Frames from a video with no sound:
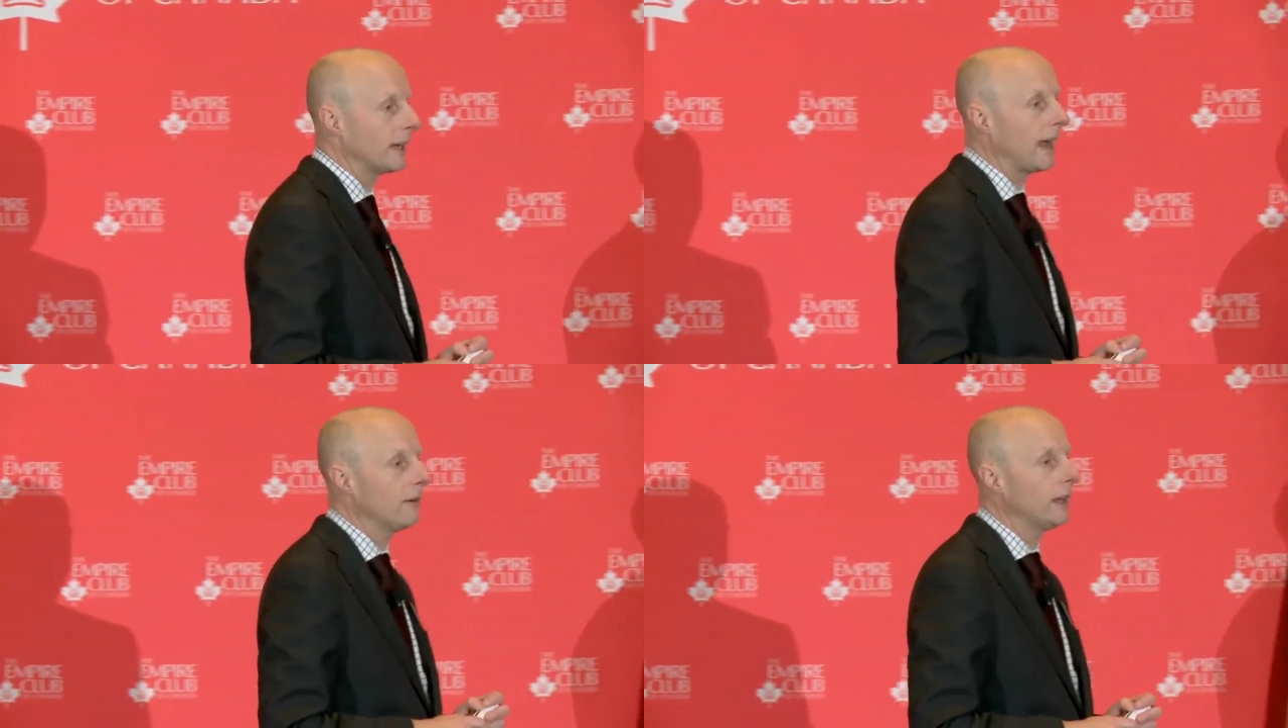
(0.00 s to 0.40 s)

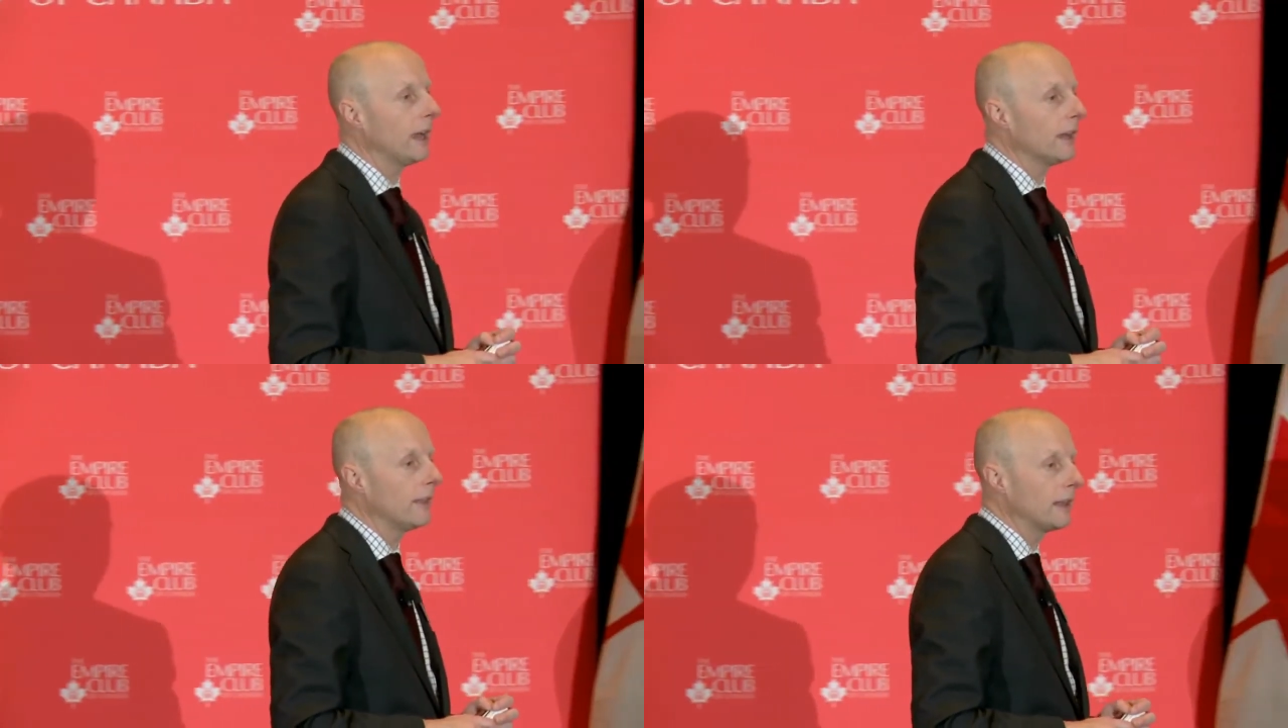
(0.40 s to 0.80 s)
Gary
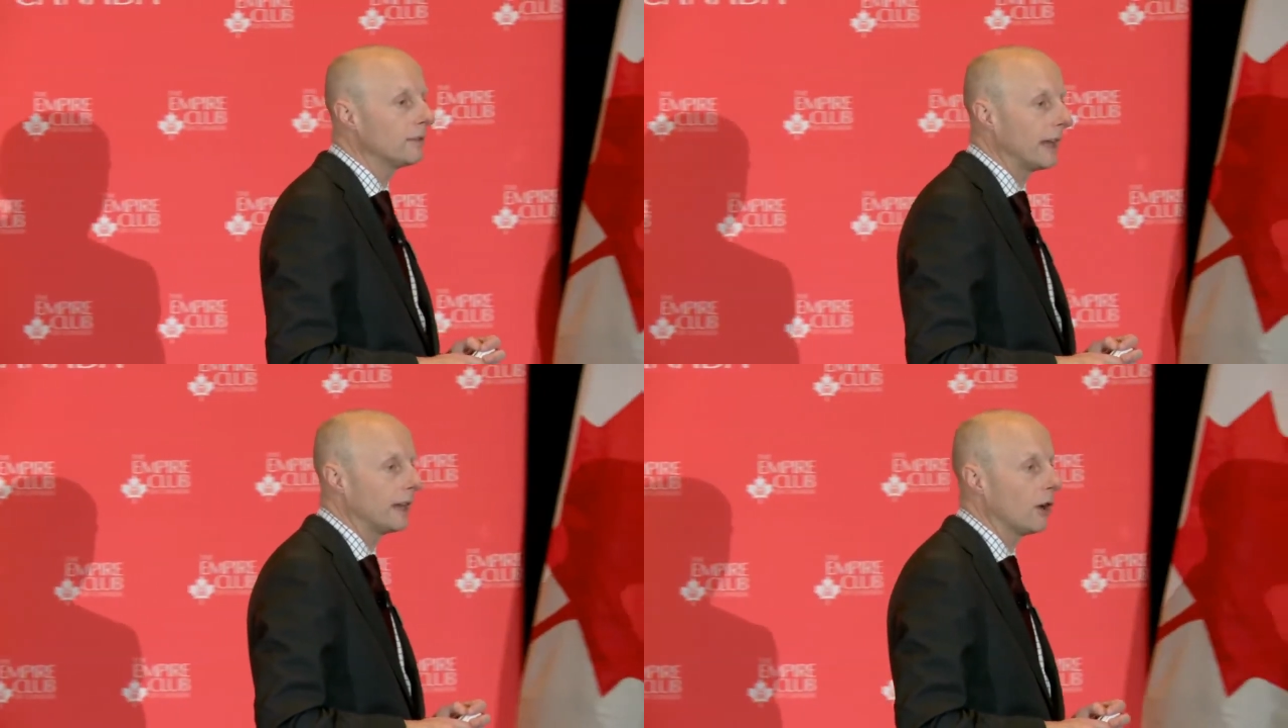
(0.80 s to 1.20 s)
and then
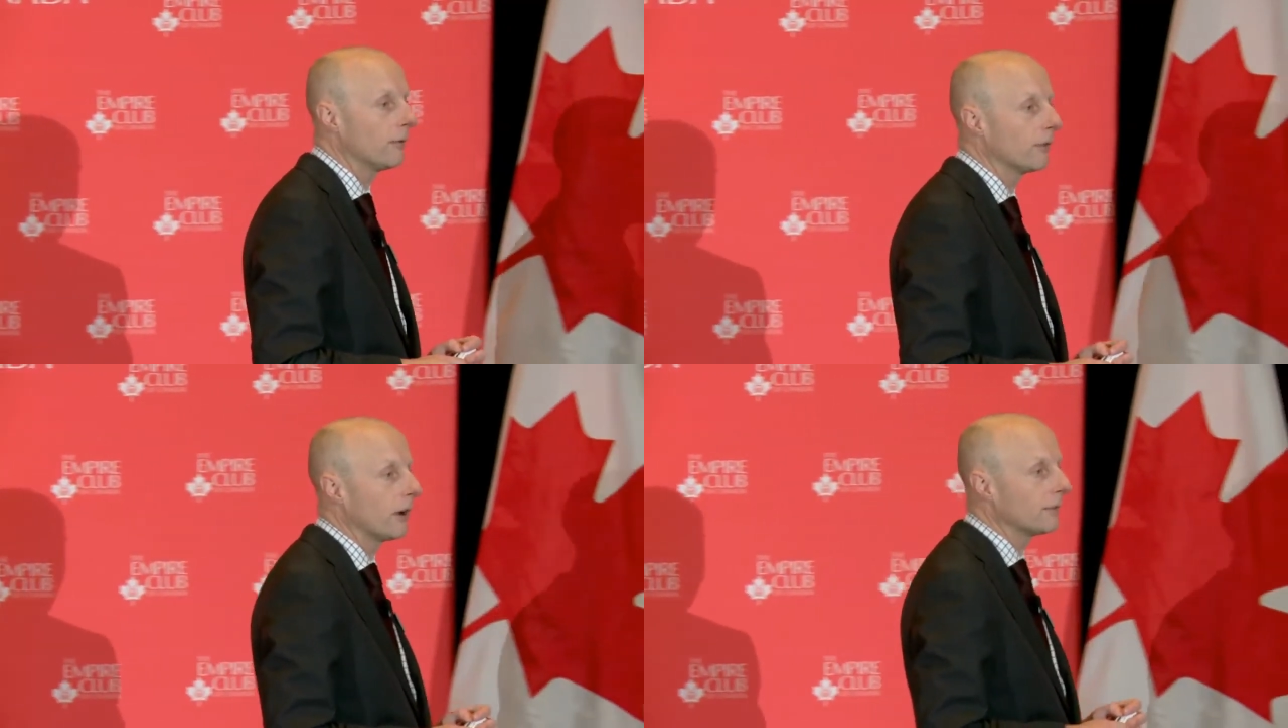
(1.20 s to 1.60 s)
take
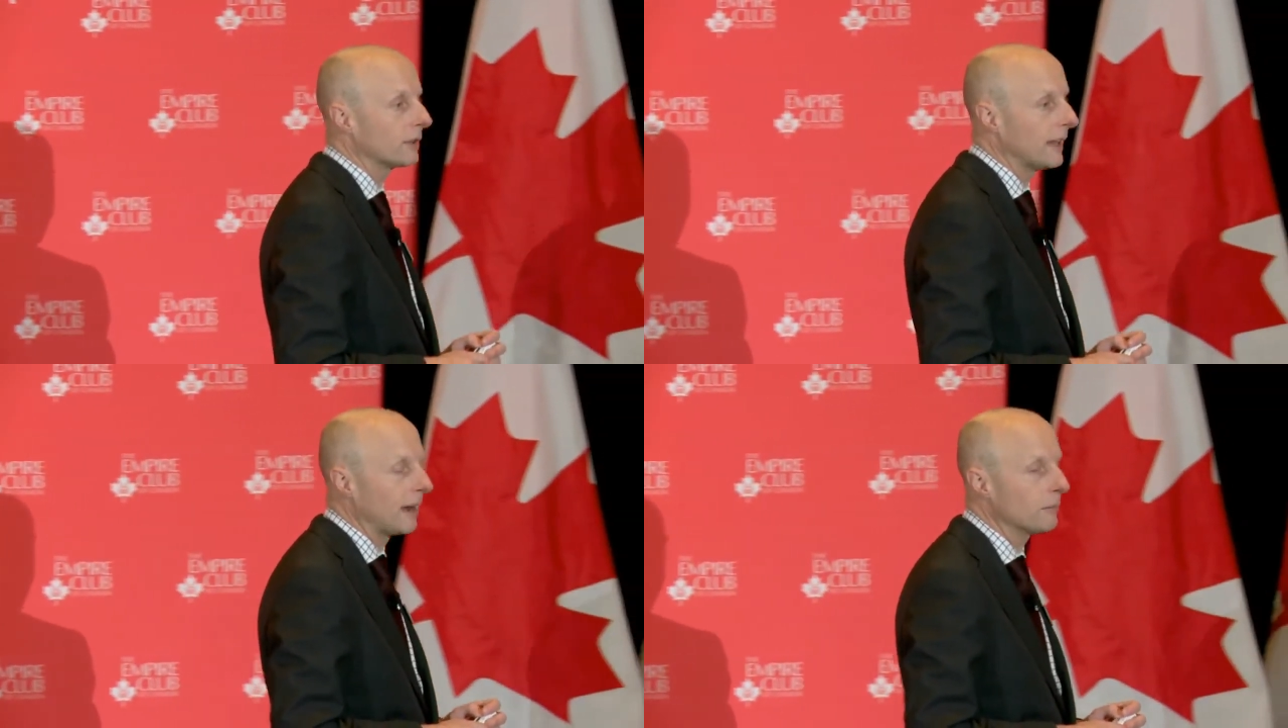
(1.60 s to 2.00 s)
over
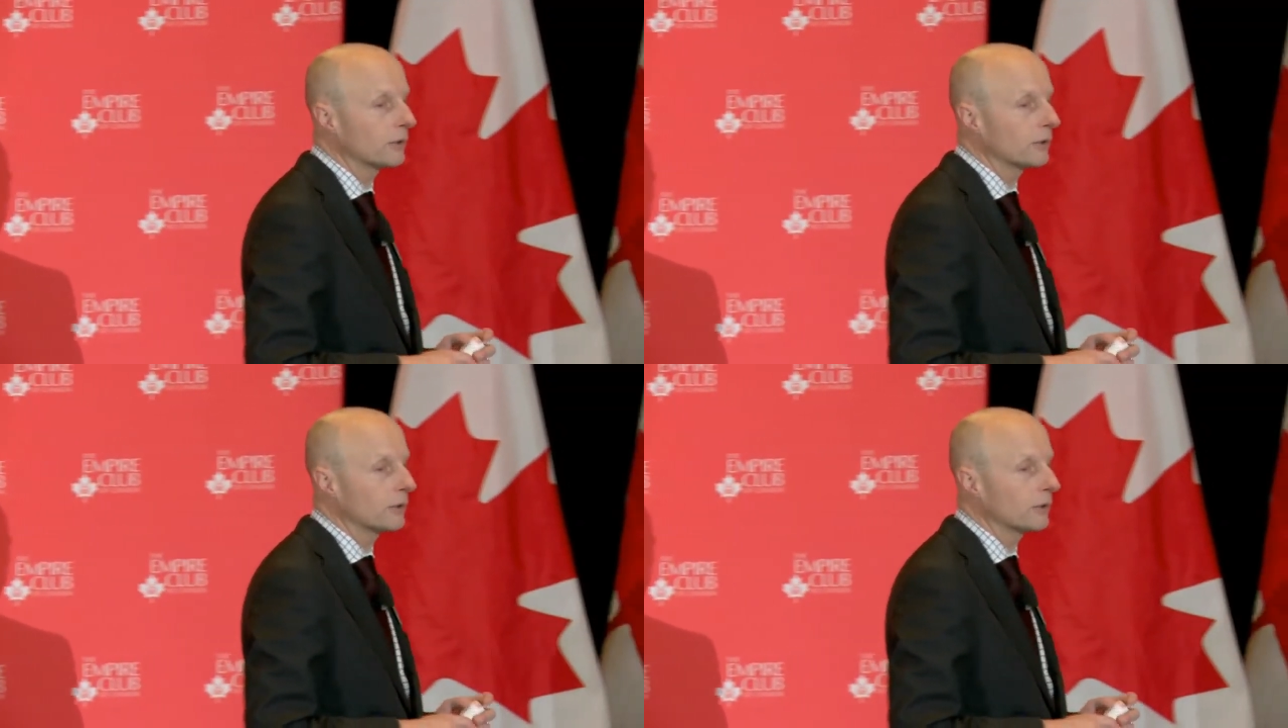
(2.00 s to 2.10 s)
after that.